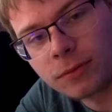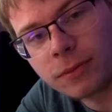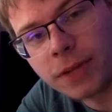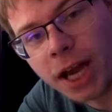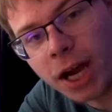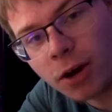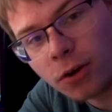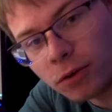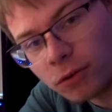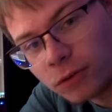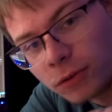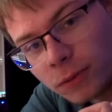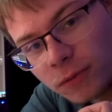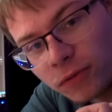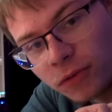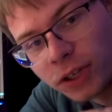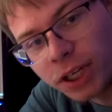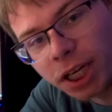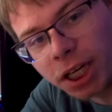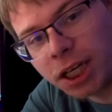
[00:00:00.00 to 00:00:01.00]
Now,
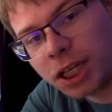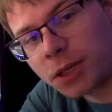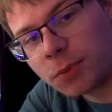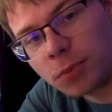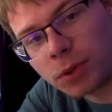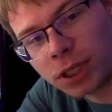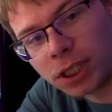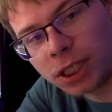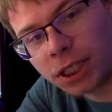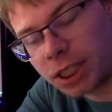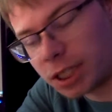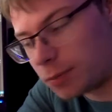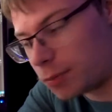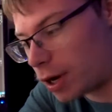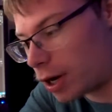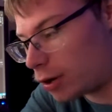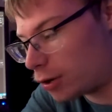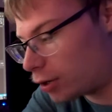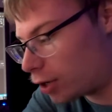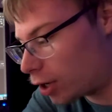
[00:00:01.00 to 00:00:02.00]
forgetting completely
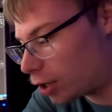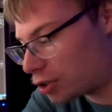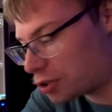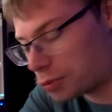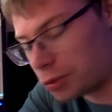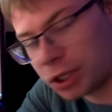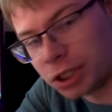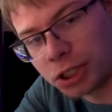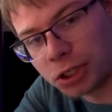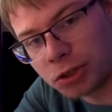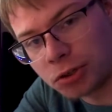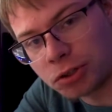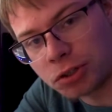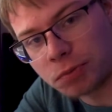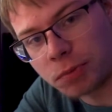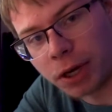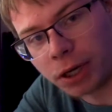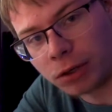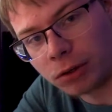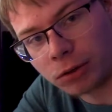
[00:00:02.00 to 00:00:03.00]
about Arduinos,
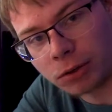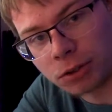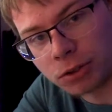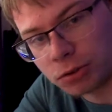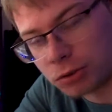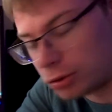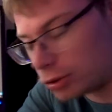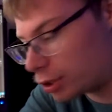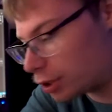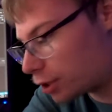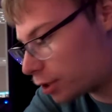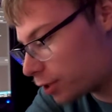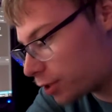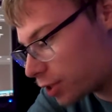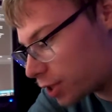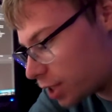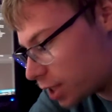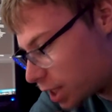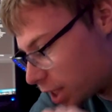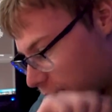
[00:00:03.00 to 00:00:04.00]

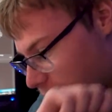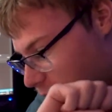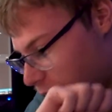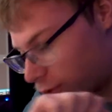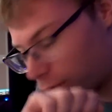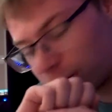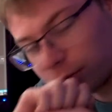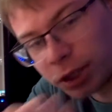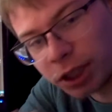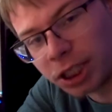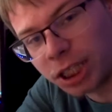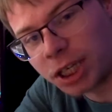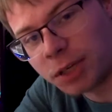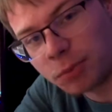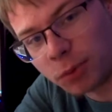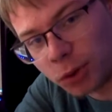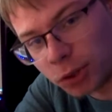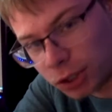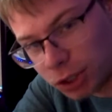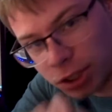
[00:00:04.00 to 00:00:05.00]
microcontrollers, relay
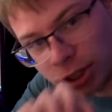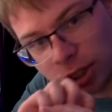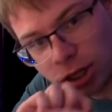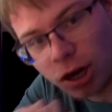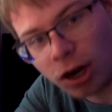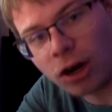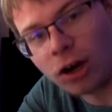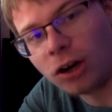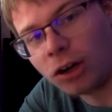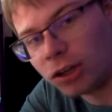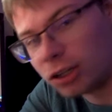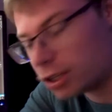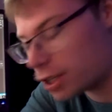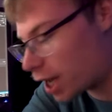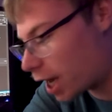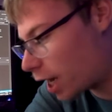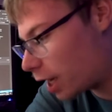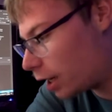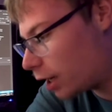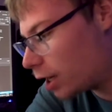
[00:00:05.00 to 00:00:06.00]
boards, all
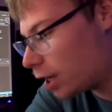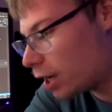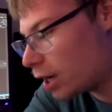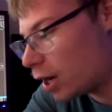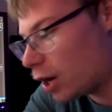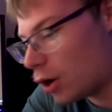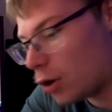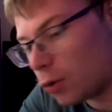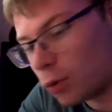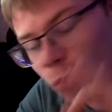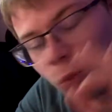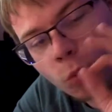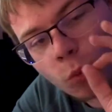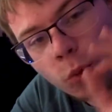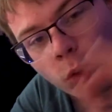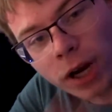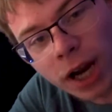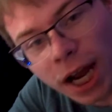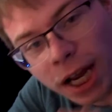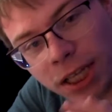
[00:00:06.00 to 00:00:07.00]
that,
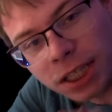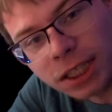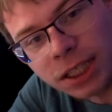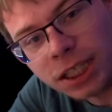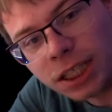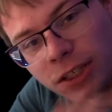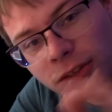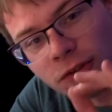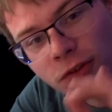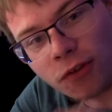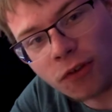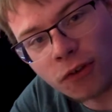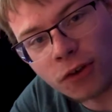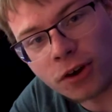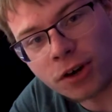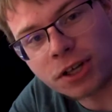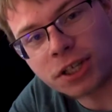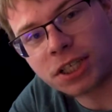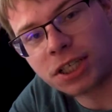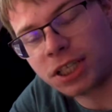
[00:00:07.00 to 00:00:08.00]
what I need
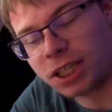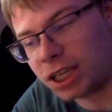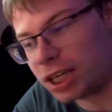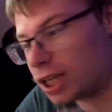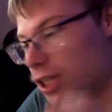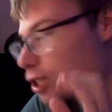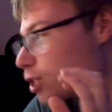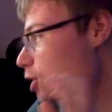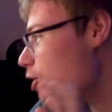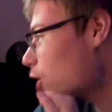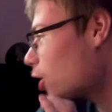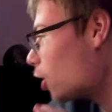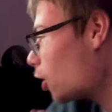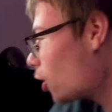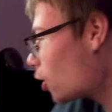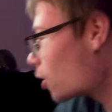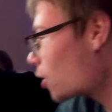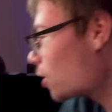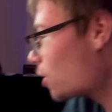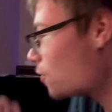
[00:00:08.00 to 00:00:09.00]
first is the
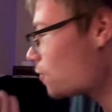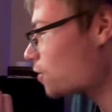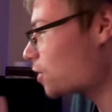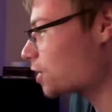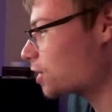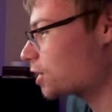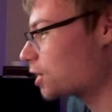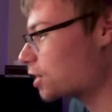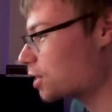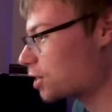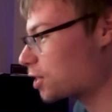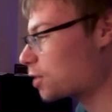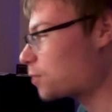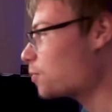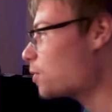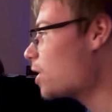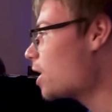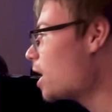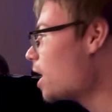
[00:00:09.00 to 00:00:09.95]
heart of the system.